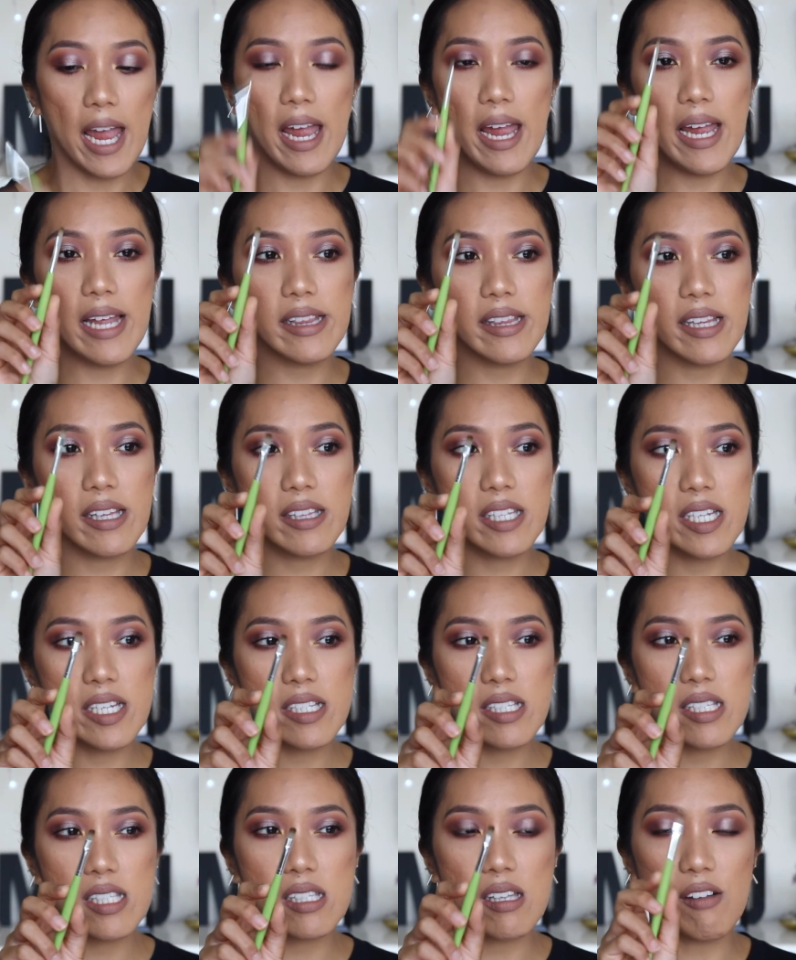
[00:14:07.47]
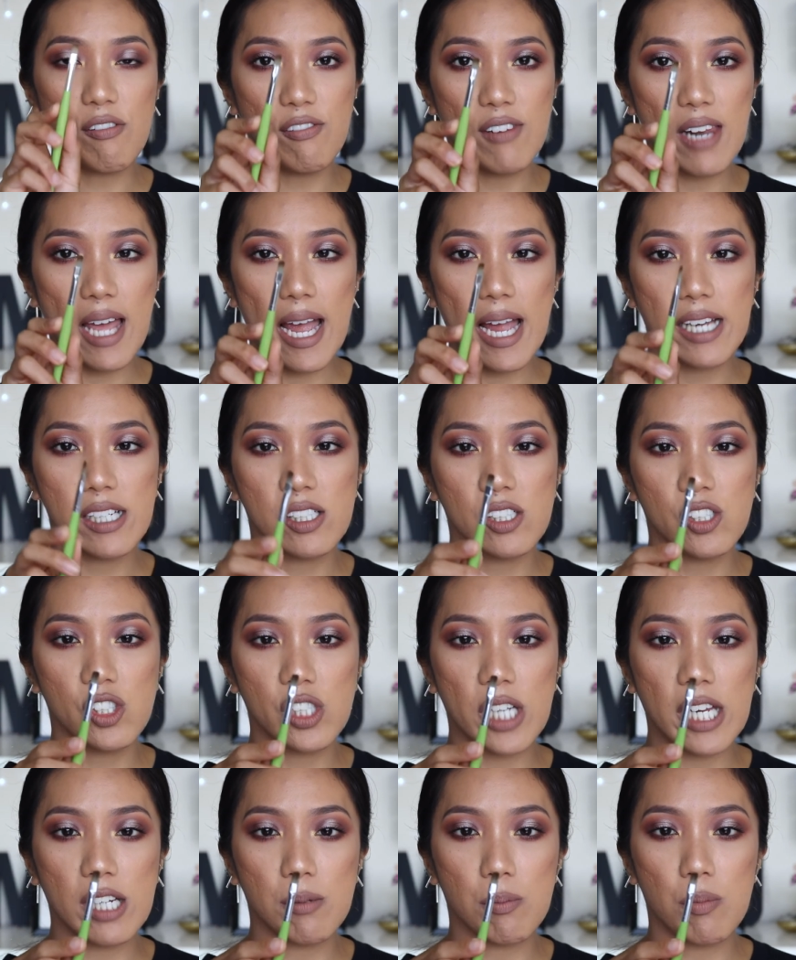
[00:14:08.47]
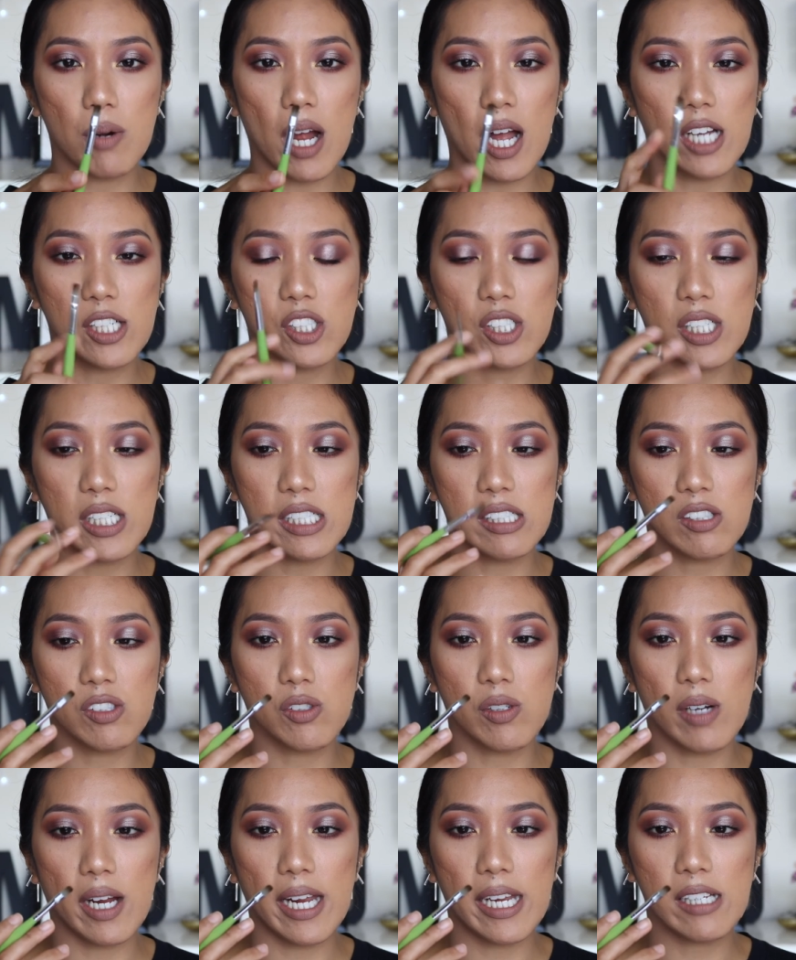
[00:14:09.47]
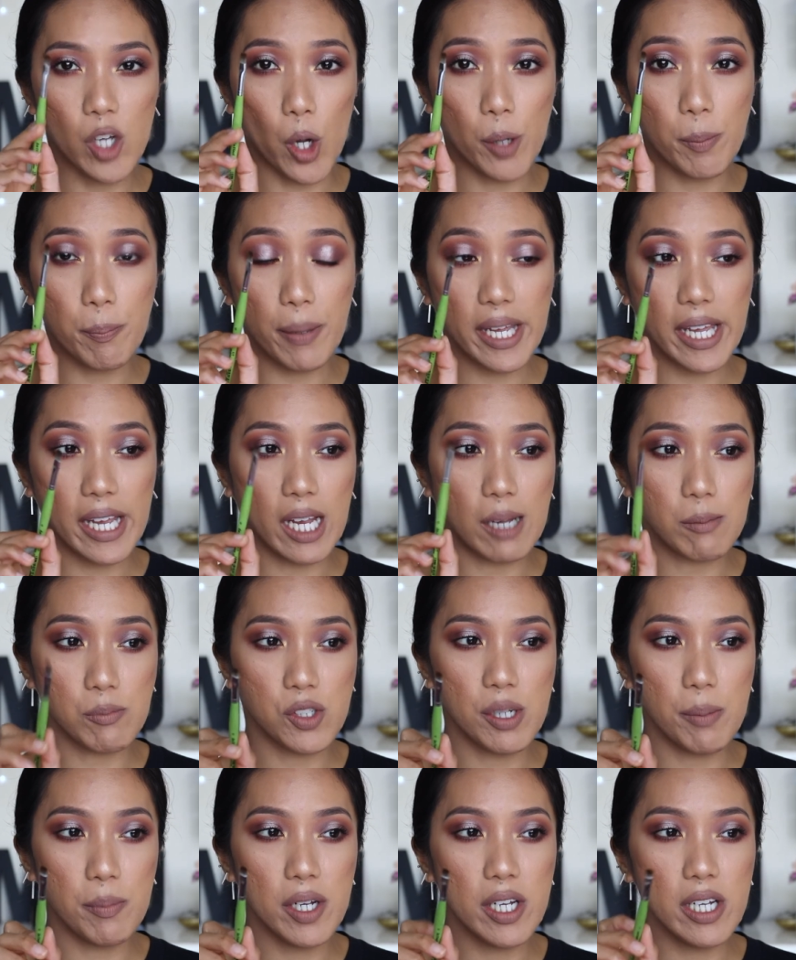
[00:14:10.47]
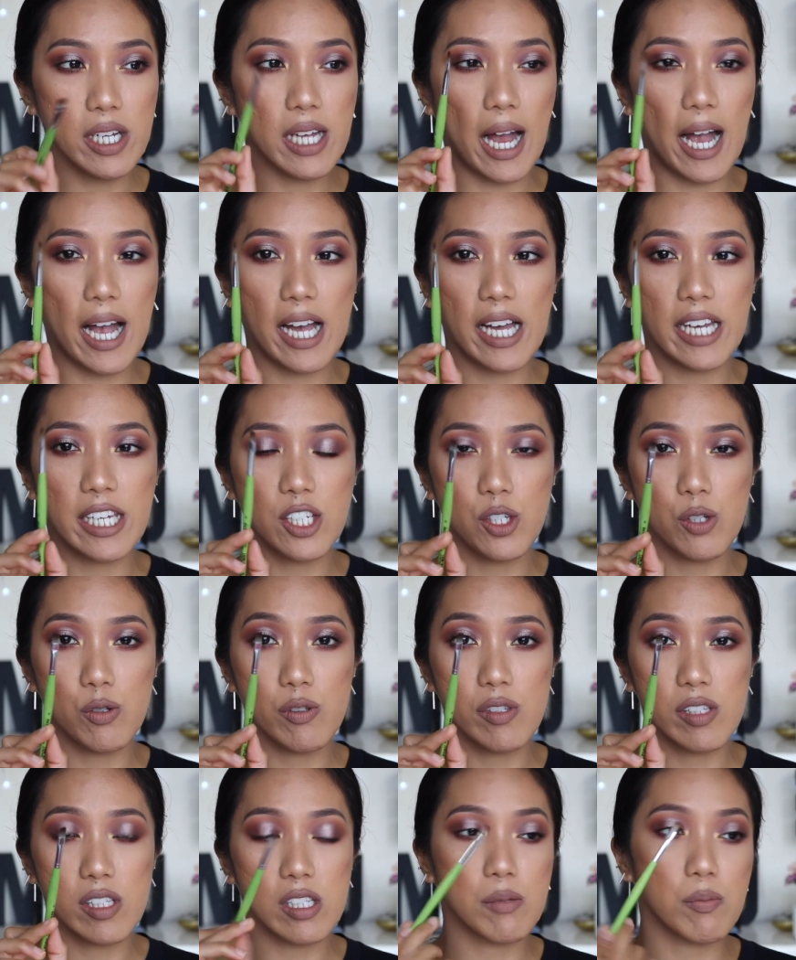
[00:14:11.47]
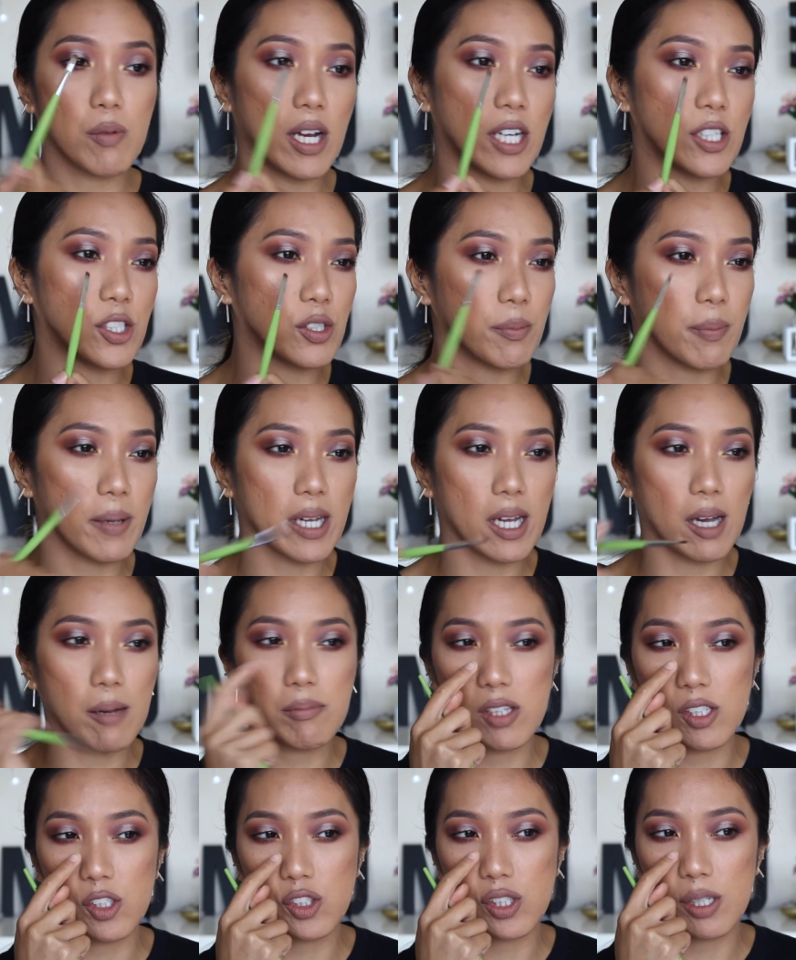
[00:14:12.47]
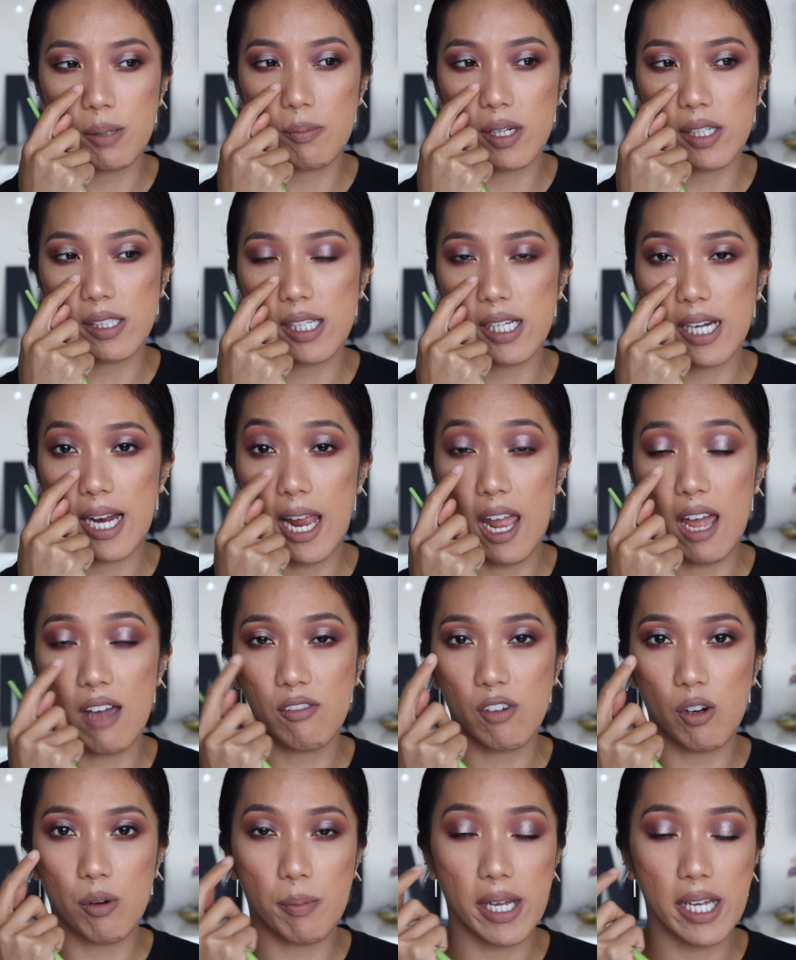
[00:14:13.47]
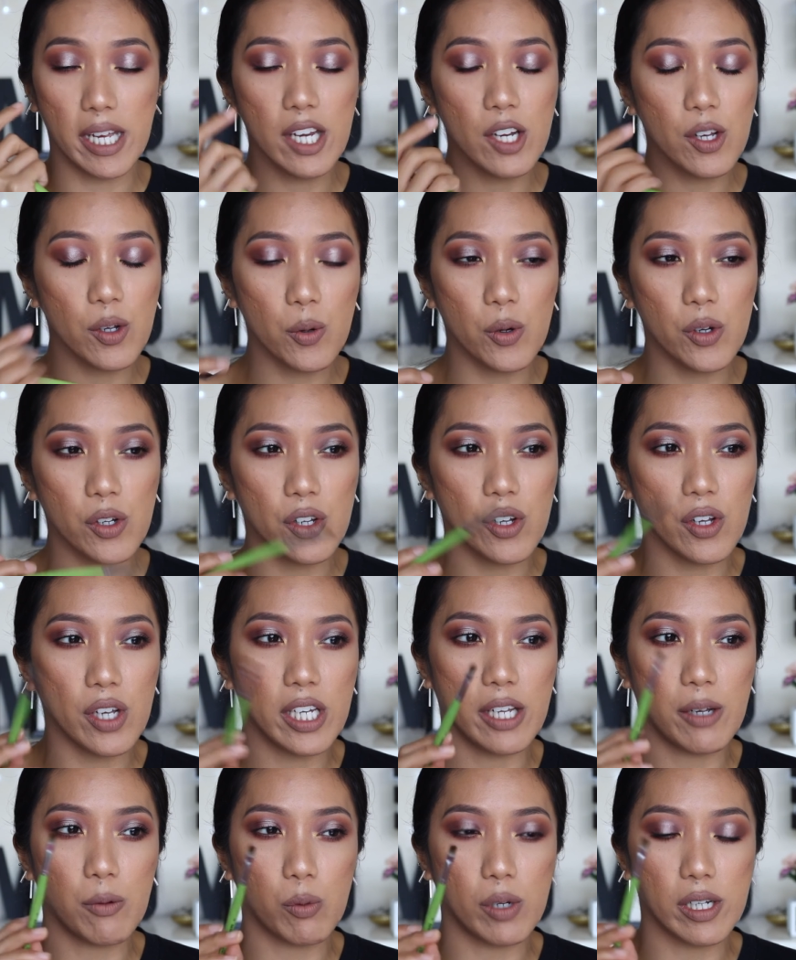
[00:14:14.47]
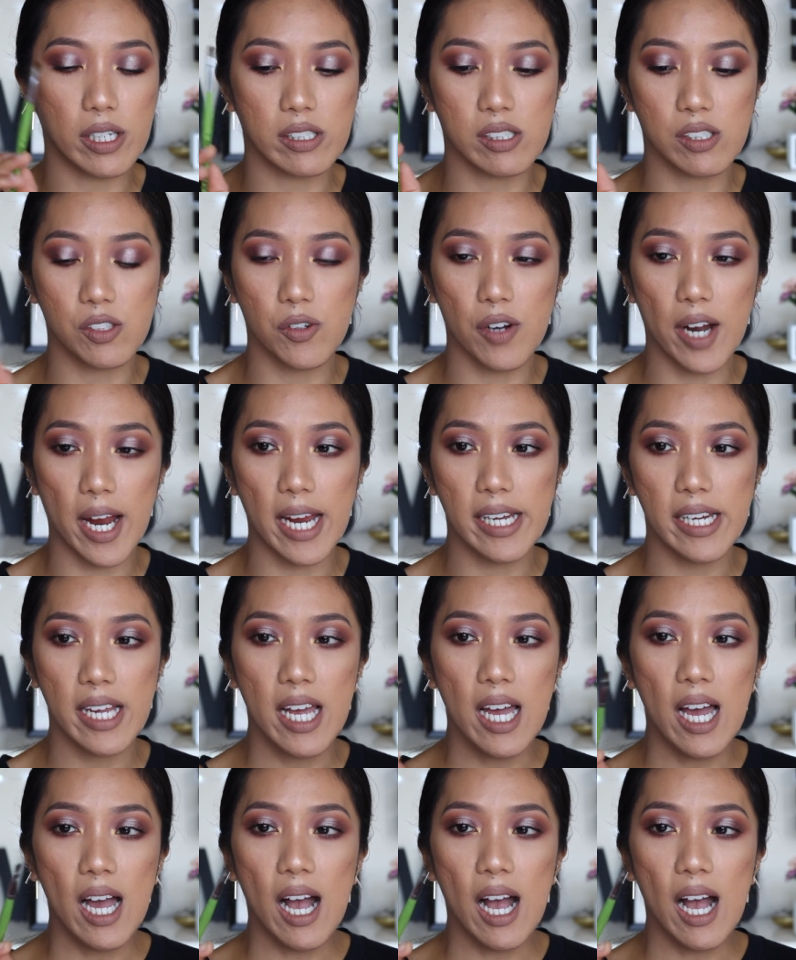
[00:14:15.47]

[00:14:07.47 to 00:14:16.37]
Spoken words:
And this flat shader brush is great on picking up shimmer. I use this brush to pick up the shimmer that I have on my inner corner and it works great.